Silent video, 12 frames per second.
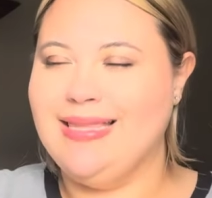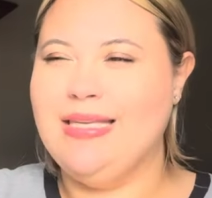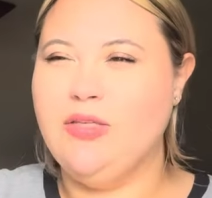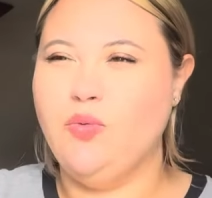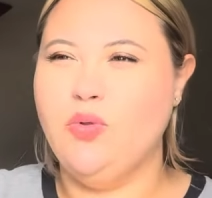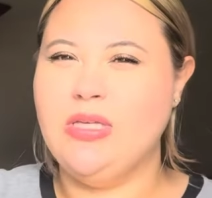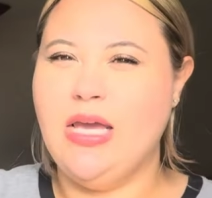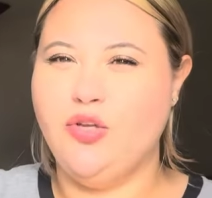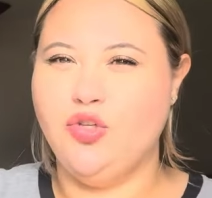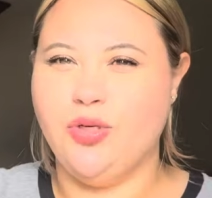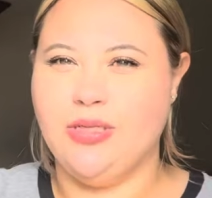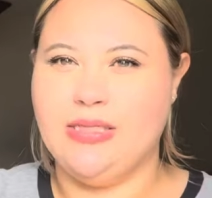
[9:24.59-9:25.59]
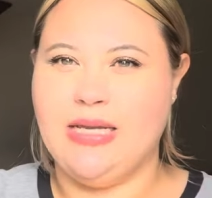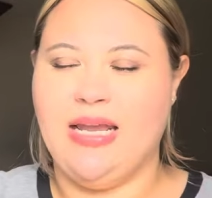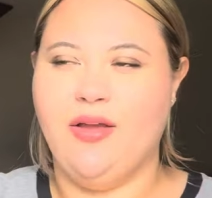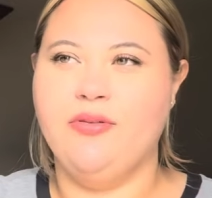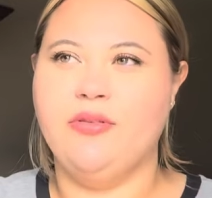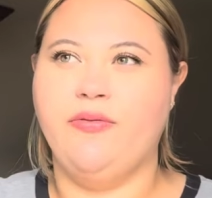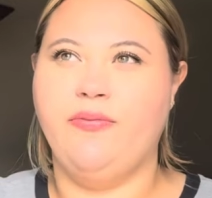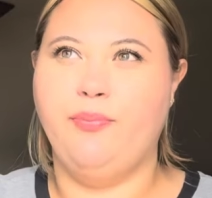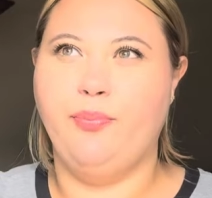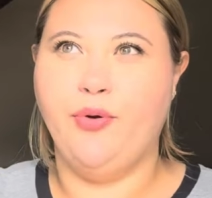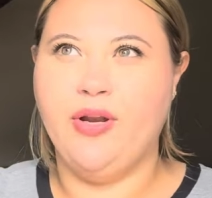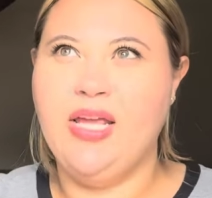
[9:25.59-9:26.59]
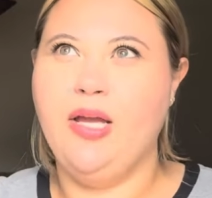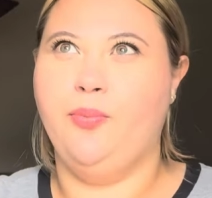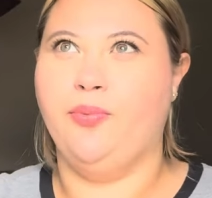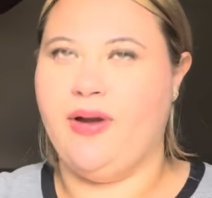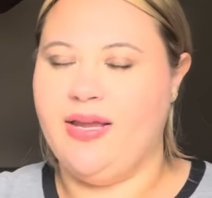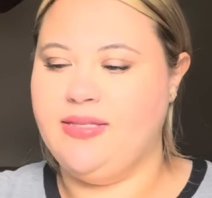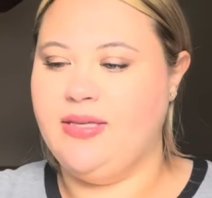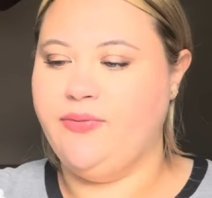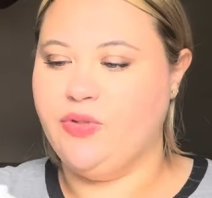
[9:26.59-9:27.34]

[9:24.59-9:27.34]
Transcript: This was interesting. It was a pretty abrasive